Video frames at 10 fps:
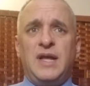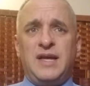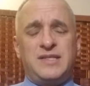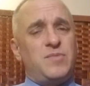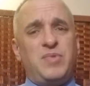
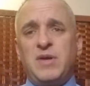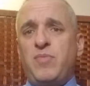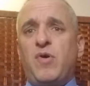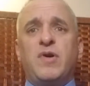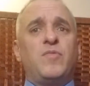And it's a big
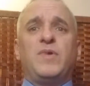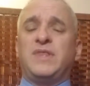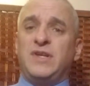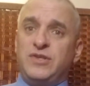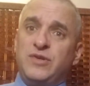part of what
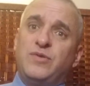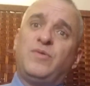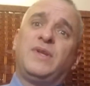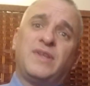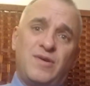they
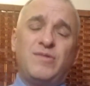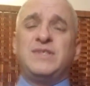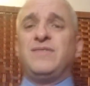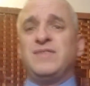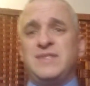do, and the
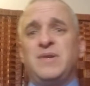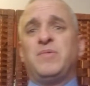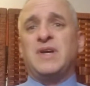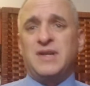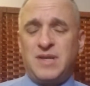coach even said
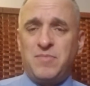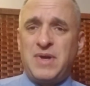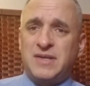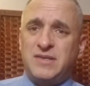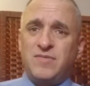we got to get
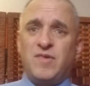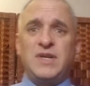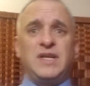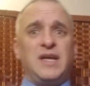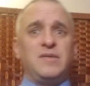back to the
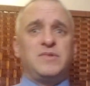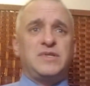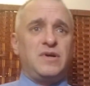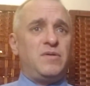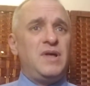running game.
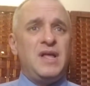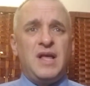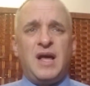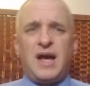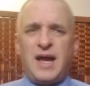So,
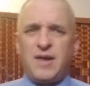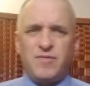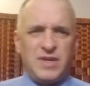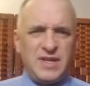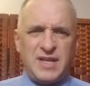I
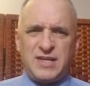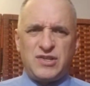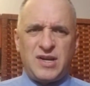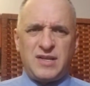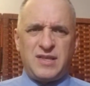really like
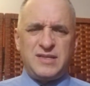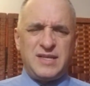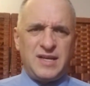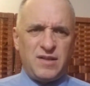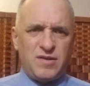Jonathan
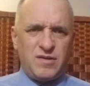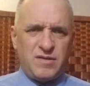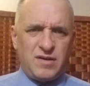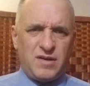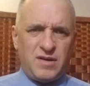Taylor.
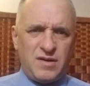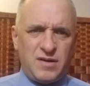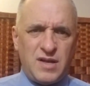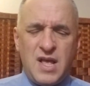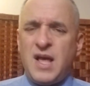
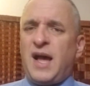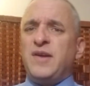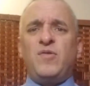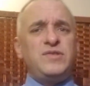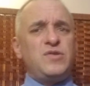
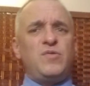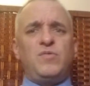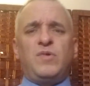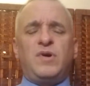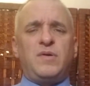I
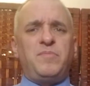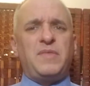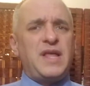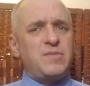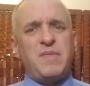also
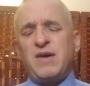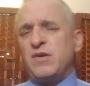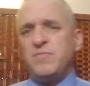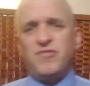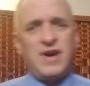like
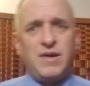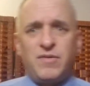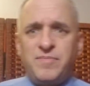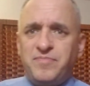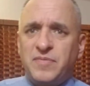Malcolm
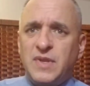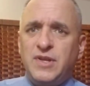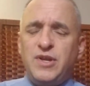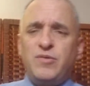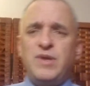Brown.
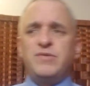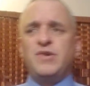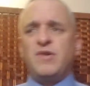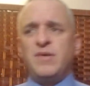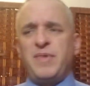They're
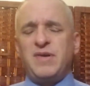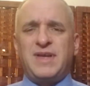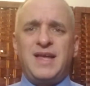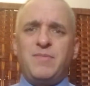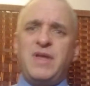talking about
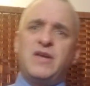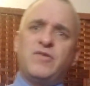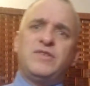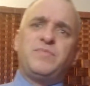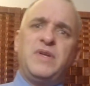Cam
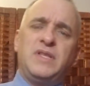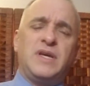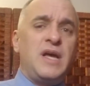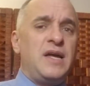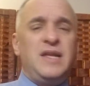Akers being the
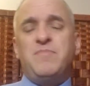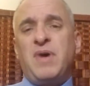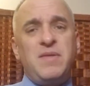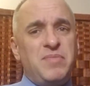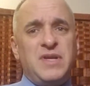guy. He
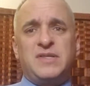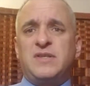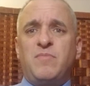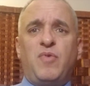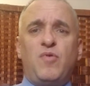might be at
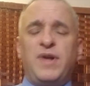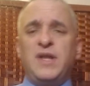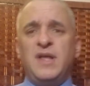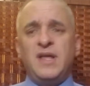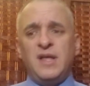some
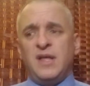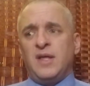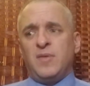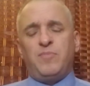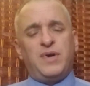point.
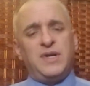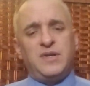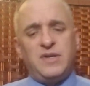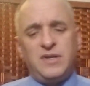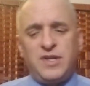
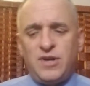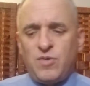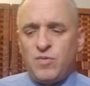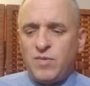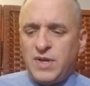But,
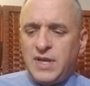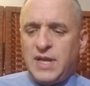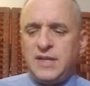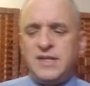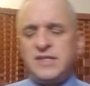
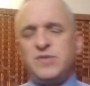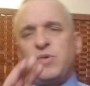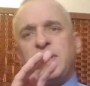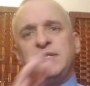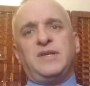and this is
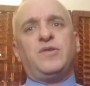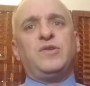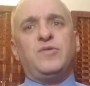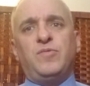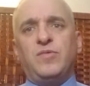what I
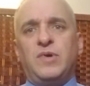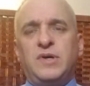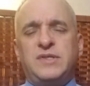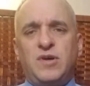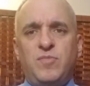
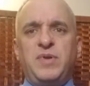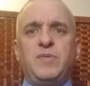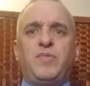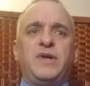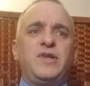tell
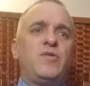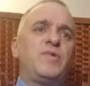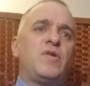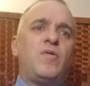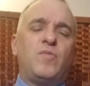people. I know
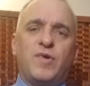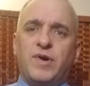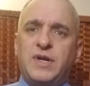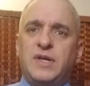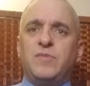we all
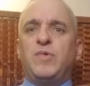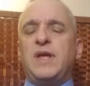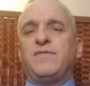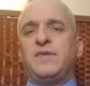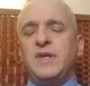work and we
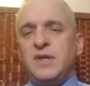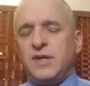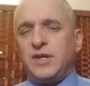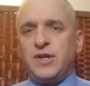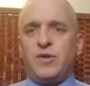have,
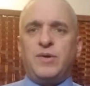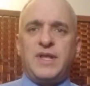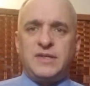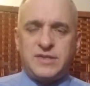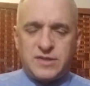and
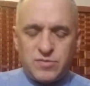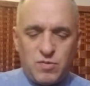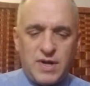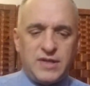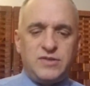that's
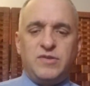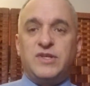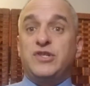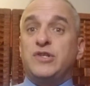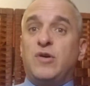why I do
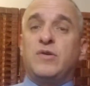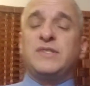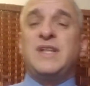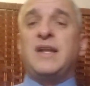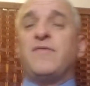this show,
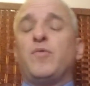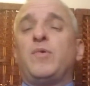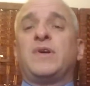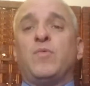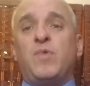because not
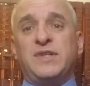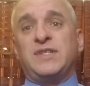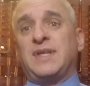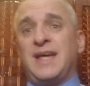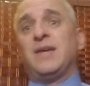everyone could
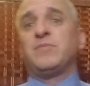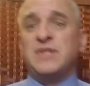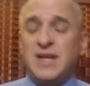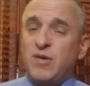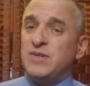watch the
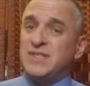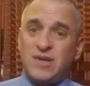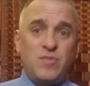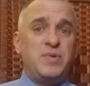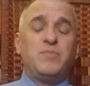games. And I always
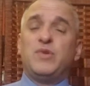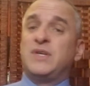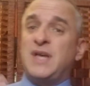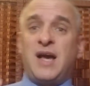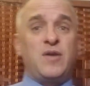tell people,
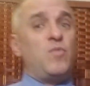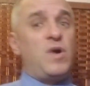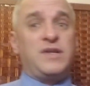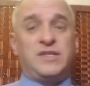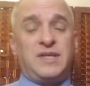you got to
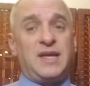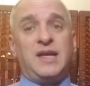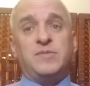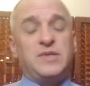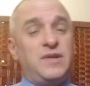watch the
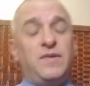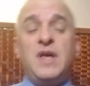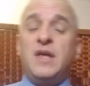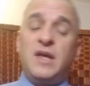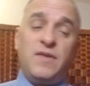games. And
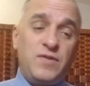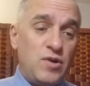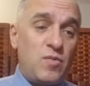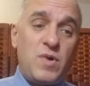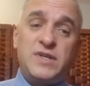if
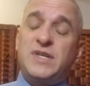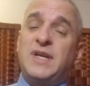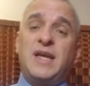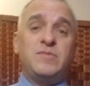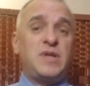you don't watch the
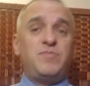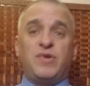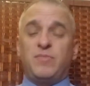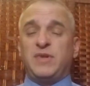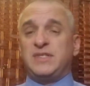games, I
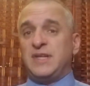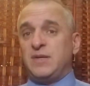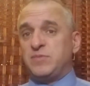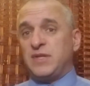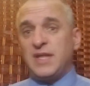put them on
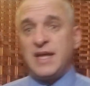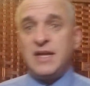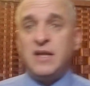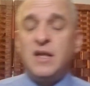tape delay.